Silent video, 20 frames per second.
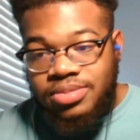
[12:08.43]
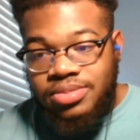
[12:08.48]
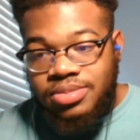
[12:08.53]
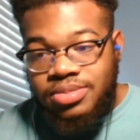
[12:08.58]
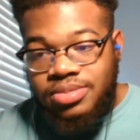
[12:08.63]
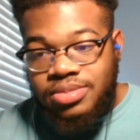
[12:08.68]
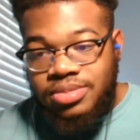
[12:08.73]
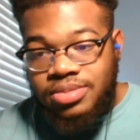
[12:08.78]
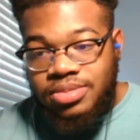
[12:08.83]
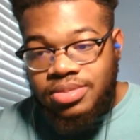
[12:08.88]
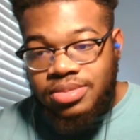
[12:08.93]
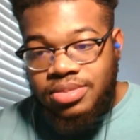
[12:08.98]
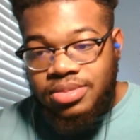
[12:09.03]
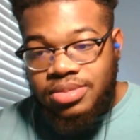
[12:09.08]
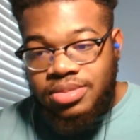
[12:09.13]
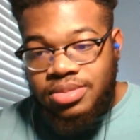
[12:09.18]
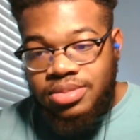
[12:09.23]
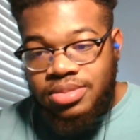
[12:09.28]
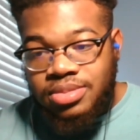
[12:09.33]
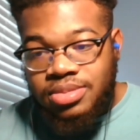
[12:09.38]

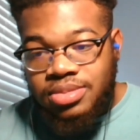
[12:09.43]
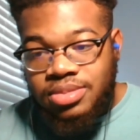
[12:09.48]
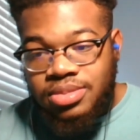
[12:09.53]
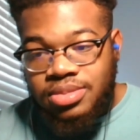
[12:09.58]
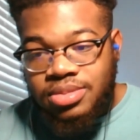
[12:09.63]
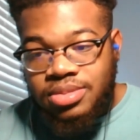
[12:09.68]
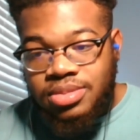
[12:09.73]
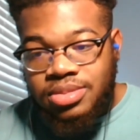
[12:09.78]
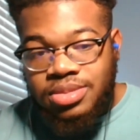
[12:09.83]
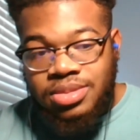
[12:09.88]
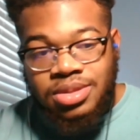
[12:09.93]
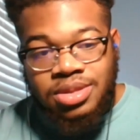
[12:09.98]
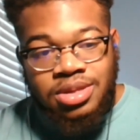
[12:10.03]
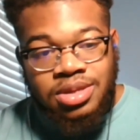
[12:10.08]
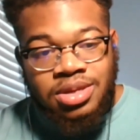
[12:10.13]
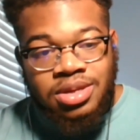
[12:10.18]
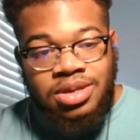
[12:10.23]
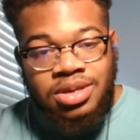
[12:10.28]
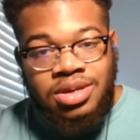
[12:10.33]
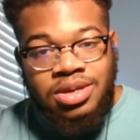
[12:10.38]

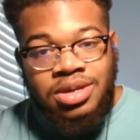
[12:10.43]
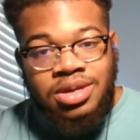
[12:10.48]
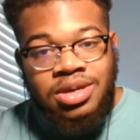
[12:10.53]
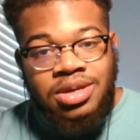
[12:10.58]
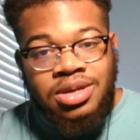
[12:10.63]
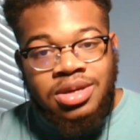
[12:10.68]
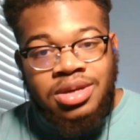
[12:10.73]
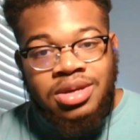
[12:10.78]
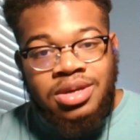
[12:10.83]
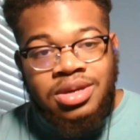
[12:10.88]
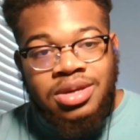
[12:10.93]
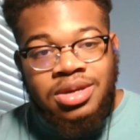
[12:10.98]
[no speech]